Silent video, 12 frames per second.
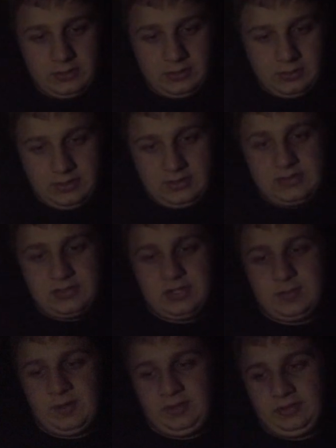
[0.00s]
this
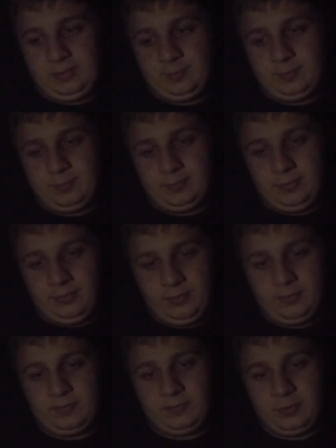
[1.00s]
Thomas
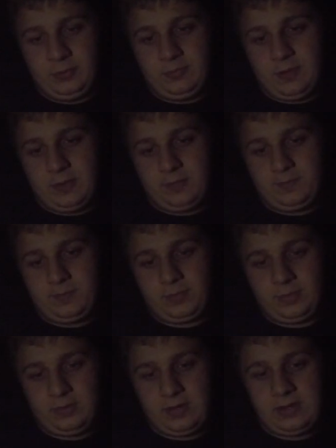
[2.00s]
performs pretty well.
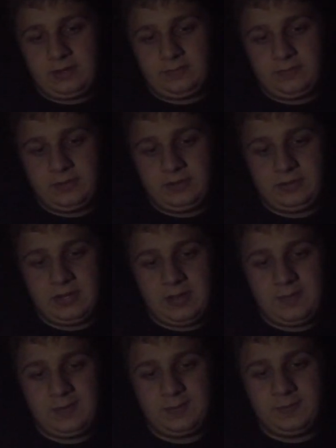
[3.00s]
And it's the first time
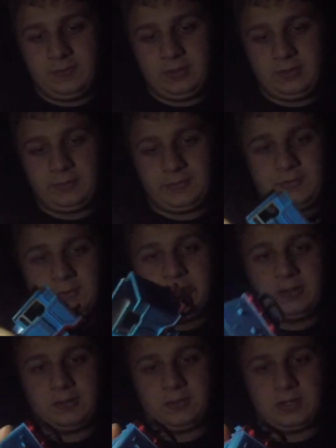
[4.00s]
he's been fully
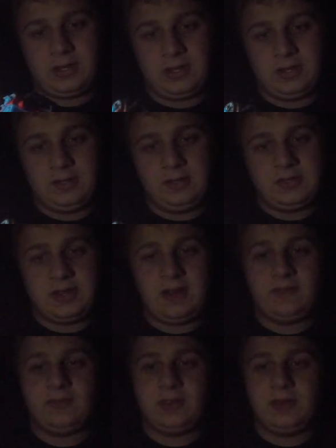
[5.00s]
restored to working condition.
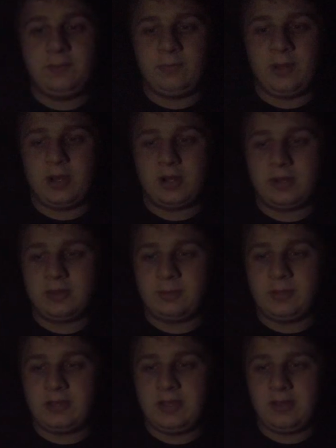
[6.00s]
Every part has
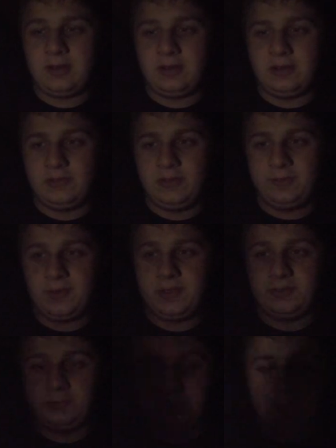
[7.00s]
been taken off. The
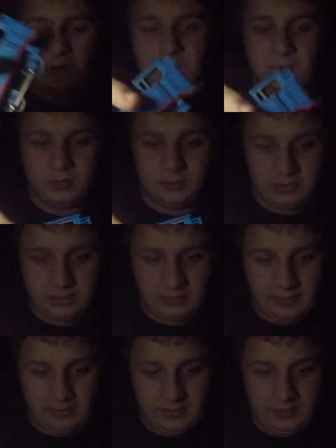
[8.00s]
wheels were re-quartered,
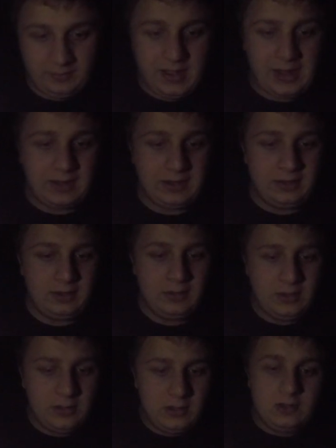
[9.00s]
I think, back in
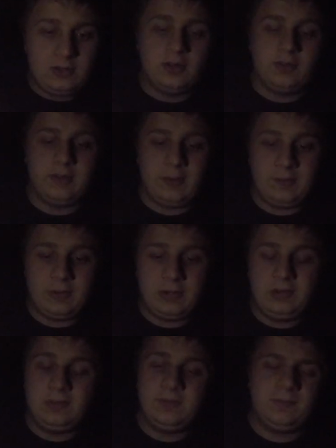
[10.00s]

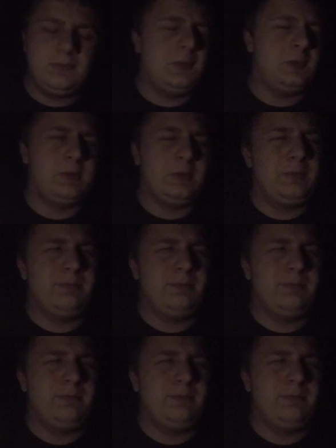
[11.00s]
November, or